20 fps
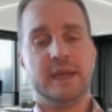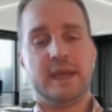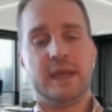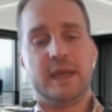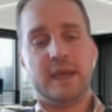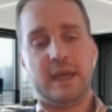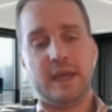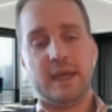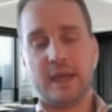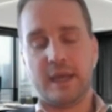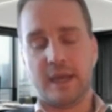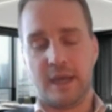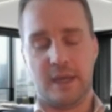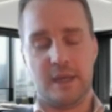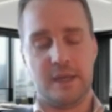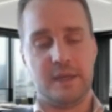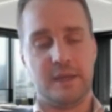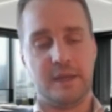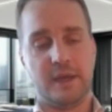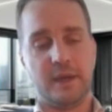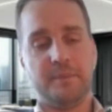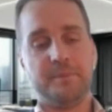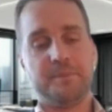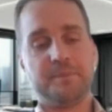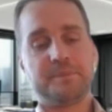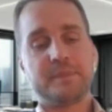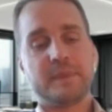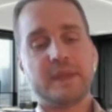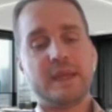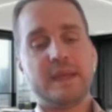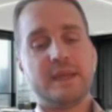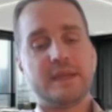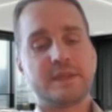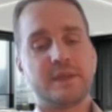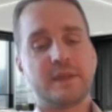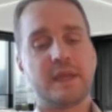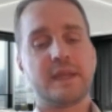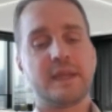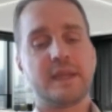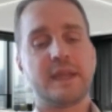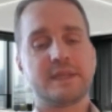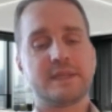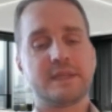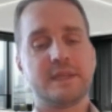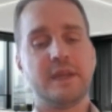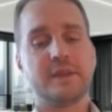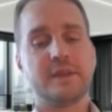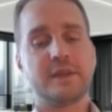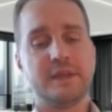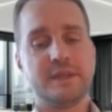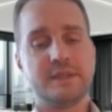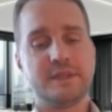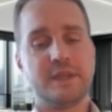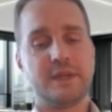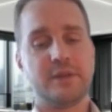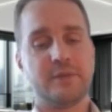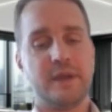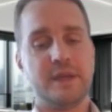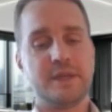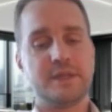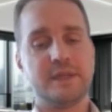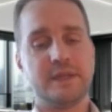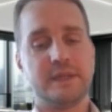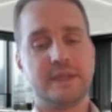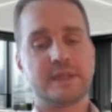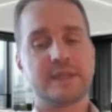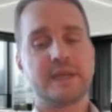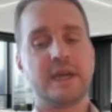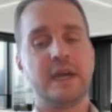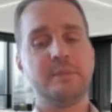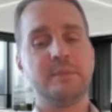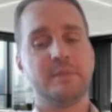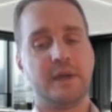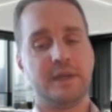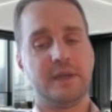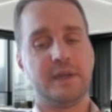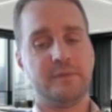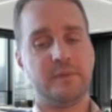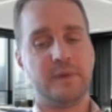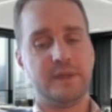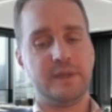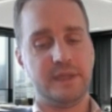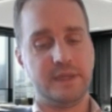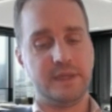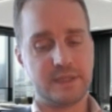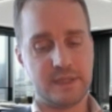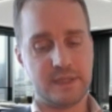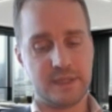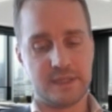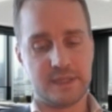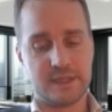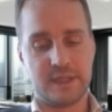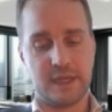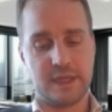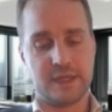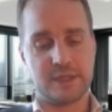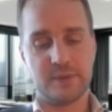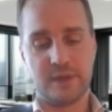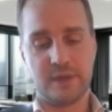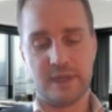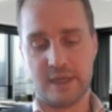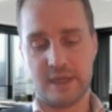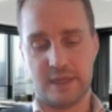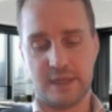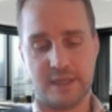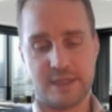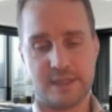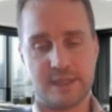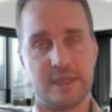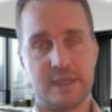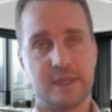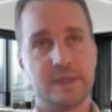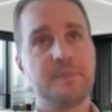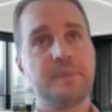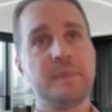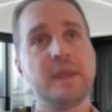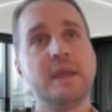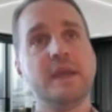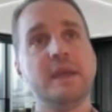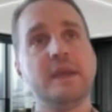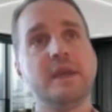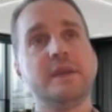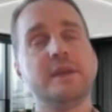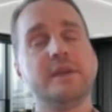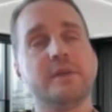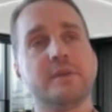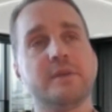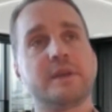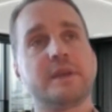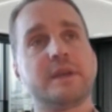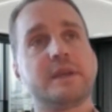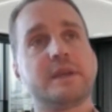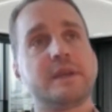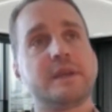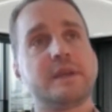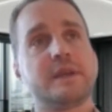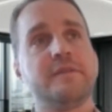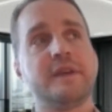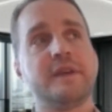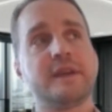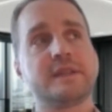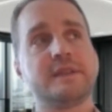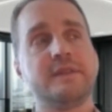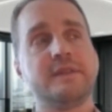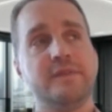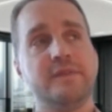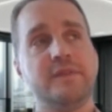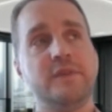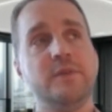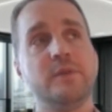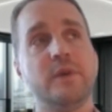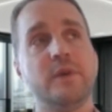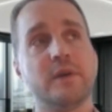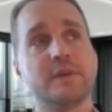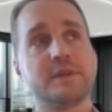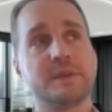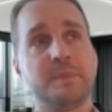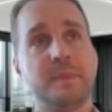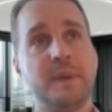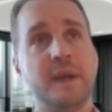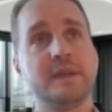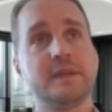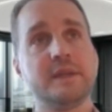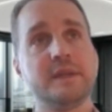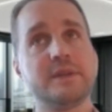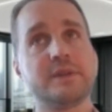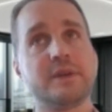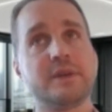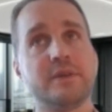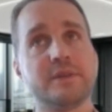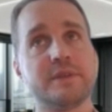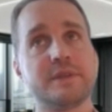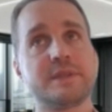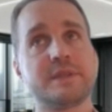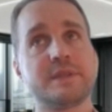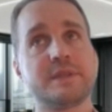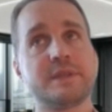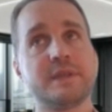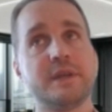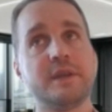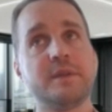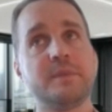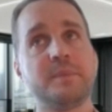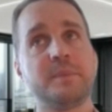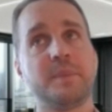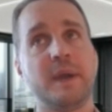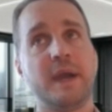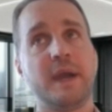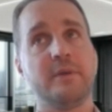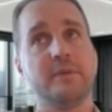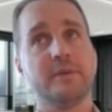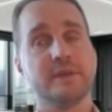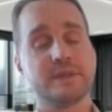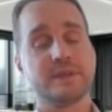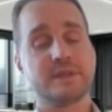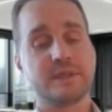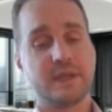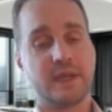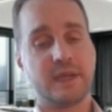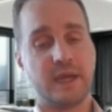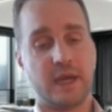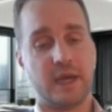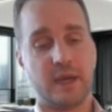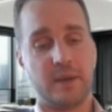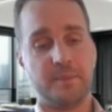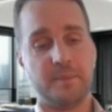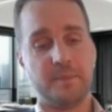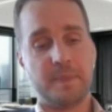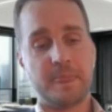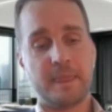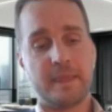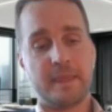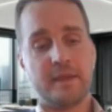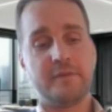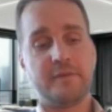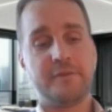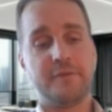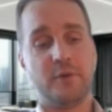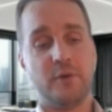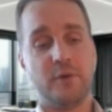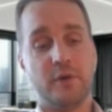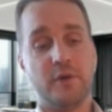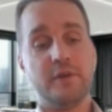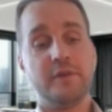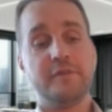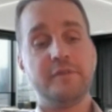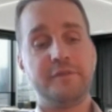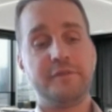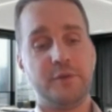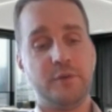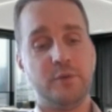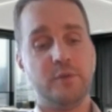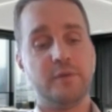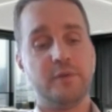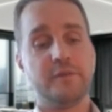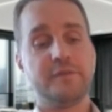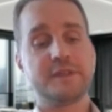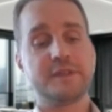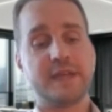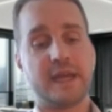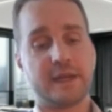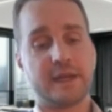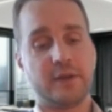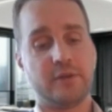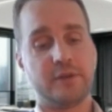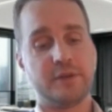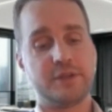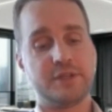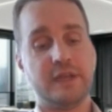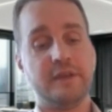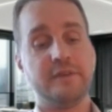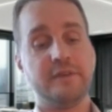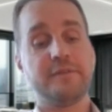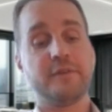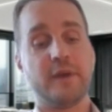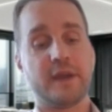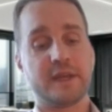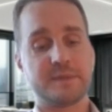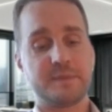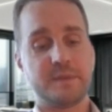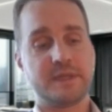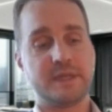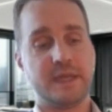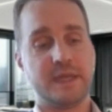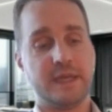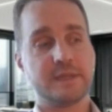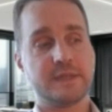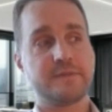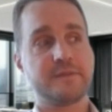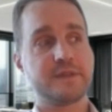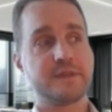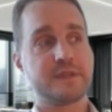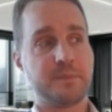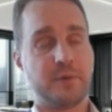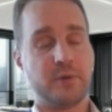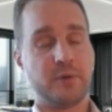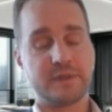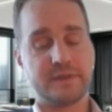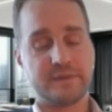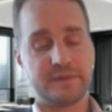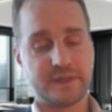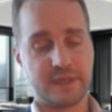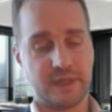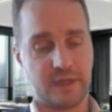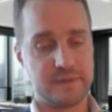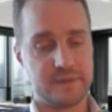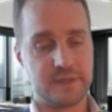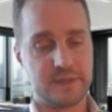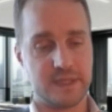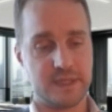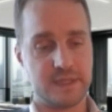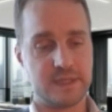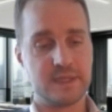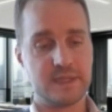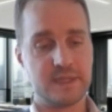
And so that's another consideration, the timeline of when this thing is realized, that, effectively, if you are dependent on certain powers for fuel, for technology, for expertise, for supportive services,